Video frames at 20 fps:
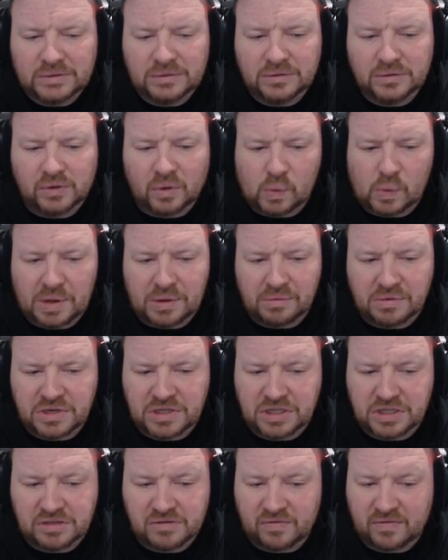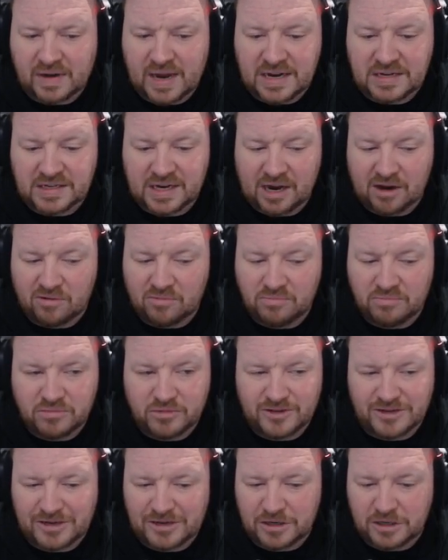Or whether it's just flat out,
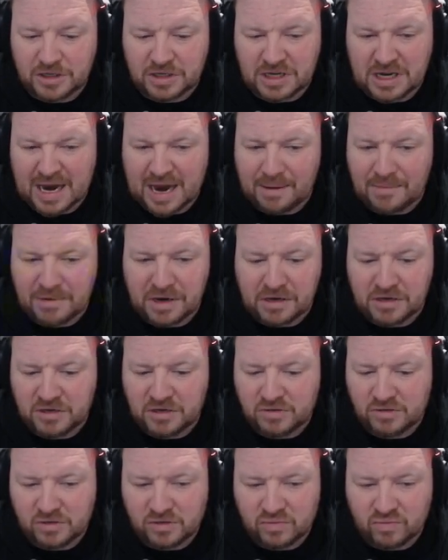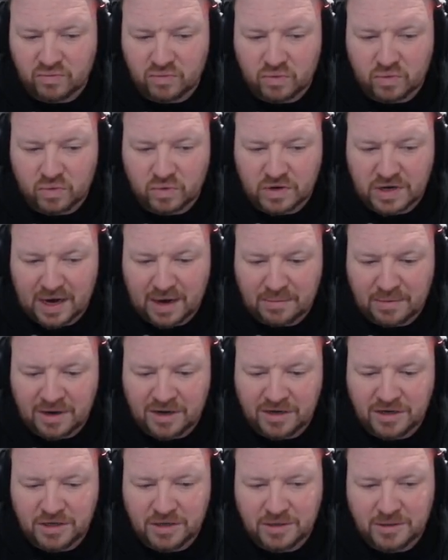just damage, just raw
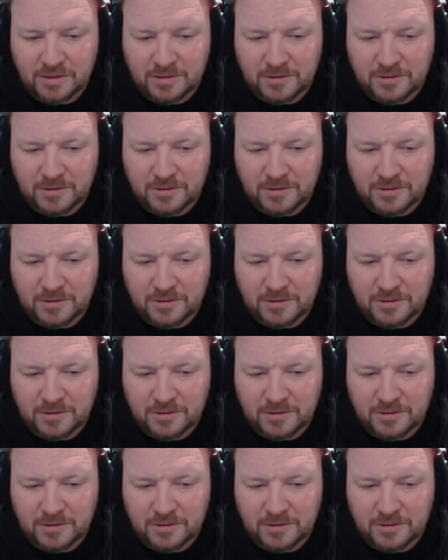damage.